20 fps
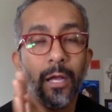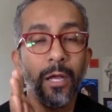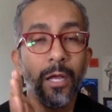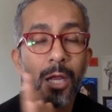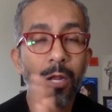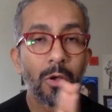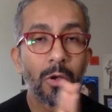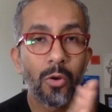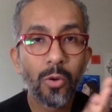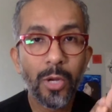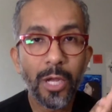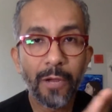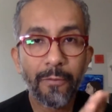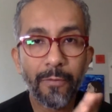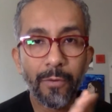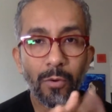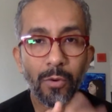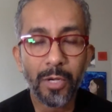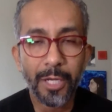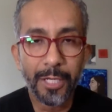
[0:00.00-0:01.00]
Hello,
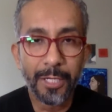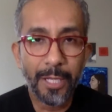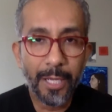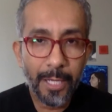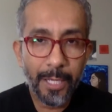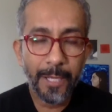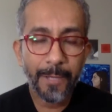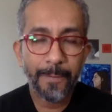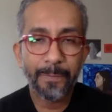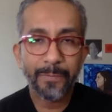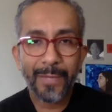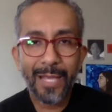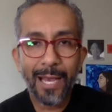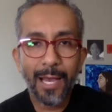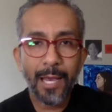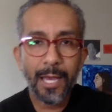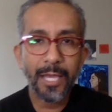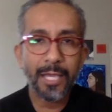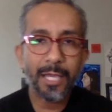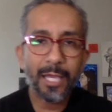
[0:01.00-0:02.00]
everyone.
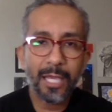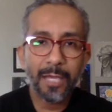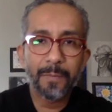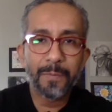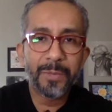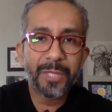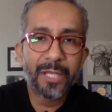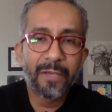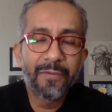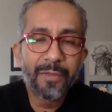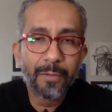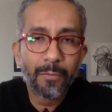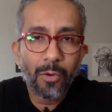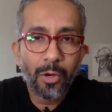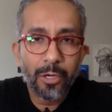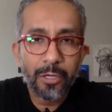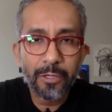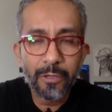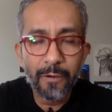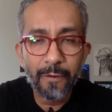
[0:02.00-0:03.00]
I am Teevee the
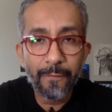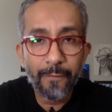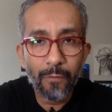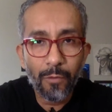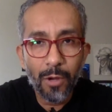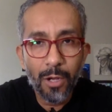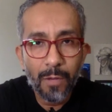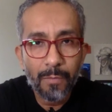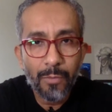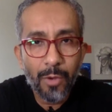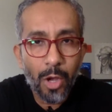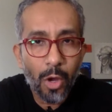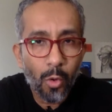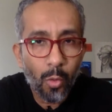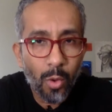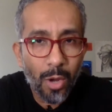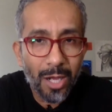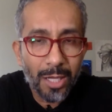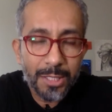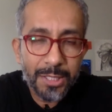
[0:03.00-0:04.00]
marketer from
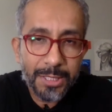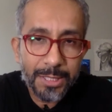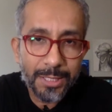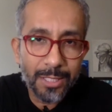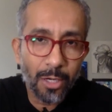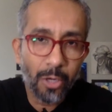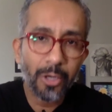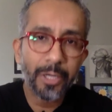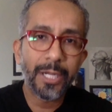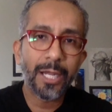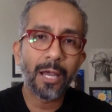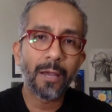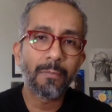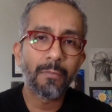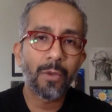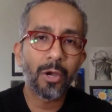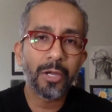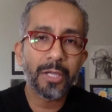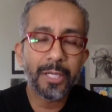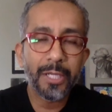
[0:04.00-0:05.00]

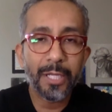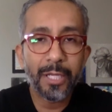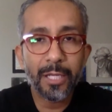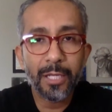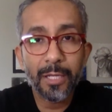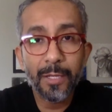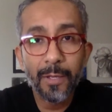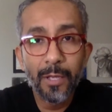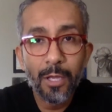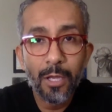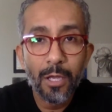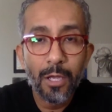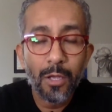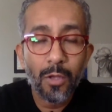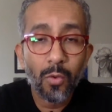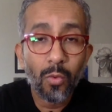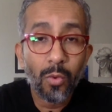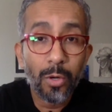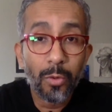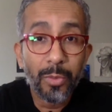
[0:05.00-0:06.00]
rockstar.marketing,
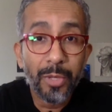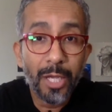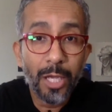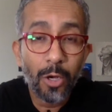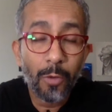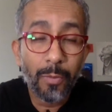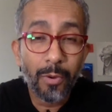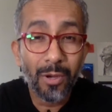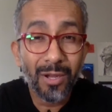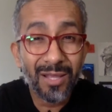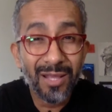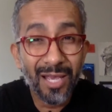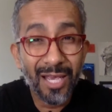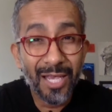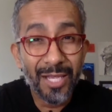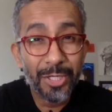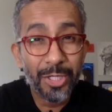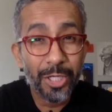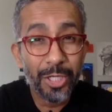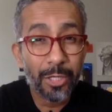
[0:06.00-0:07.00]
where we help our
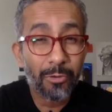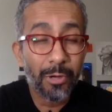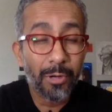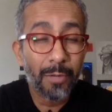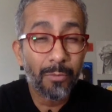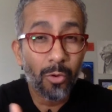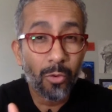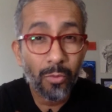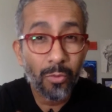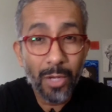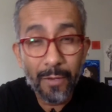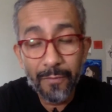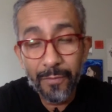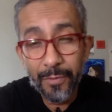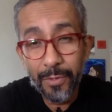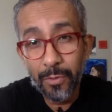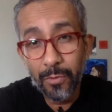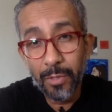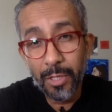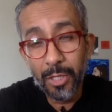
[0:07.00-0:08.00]
clients generate more
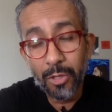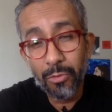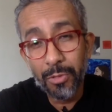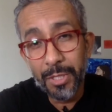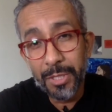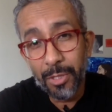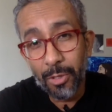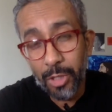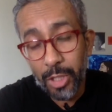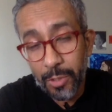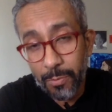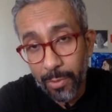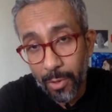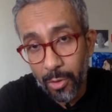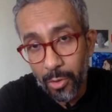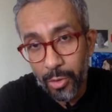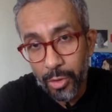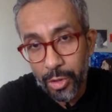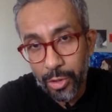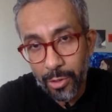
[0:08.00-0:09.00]
revenue, increase their
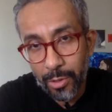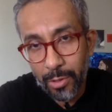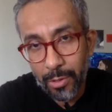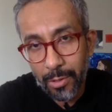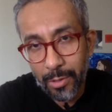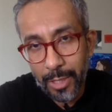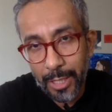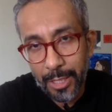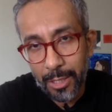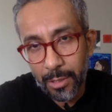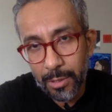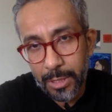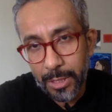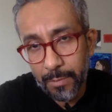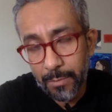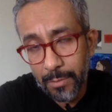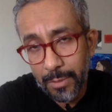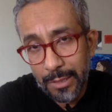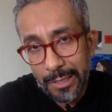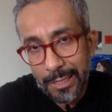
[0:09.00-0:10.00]
exposure, and
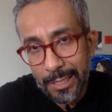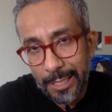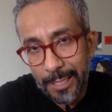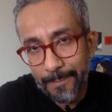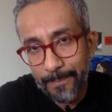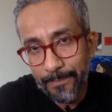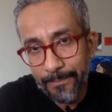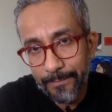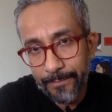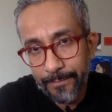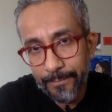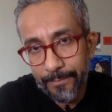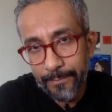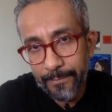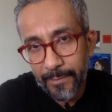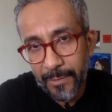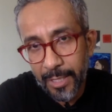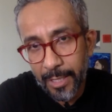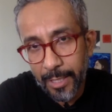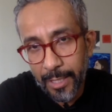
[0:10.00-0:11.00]
ultimately
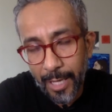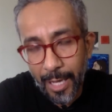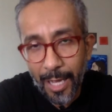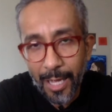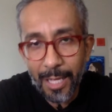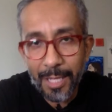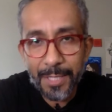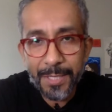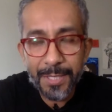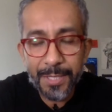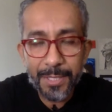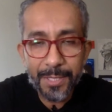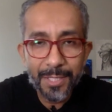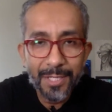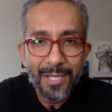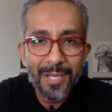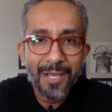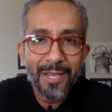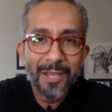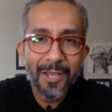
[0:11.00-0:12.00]
kick ass
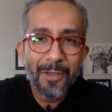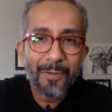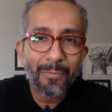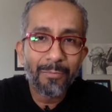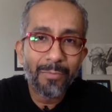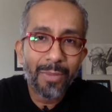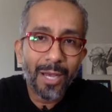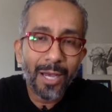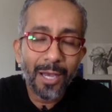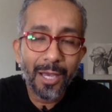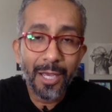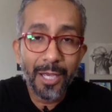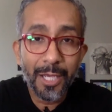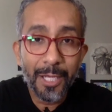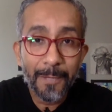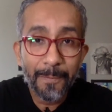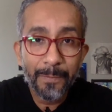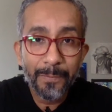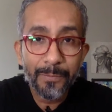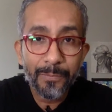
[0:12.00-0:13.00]

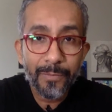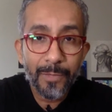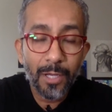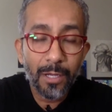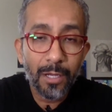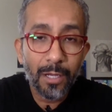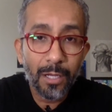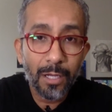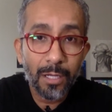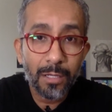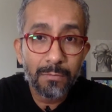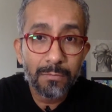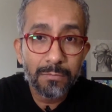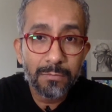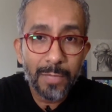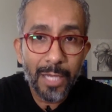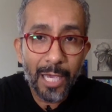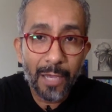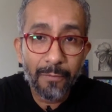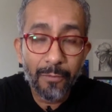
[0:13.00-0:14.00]
by
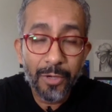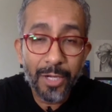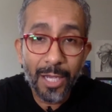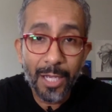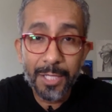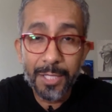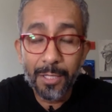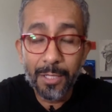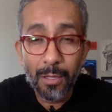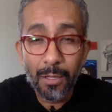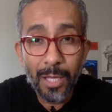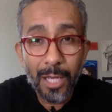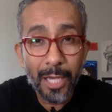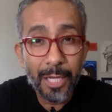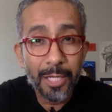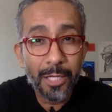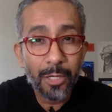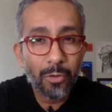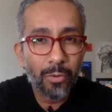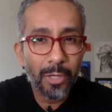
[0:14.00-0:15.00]
advertising
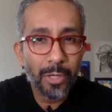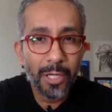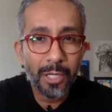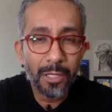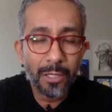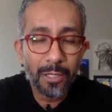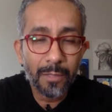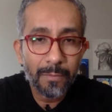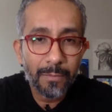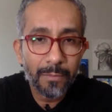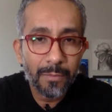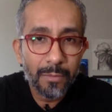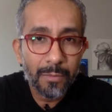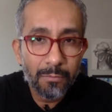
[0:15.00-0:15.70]
online and creating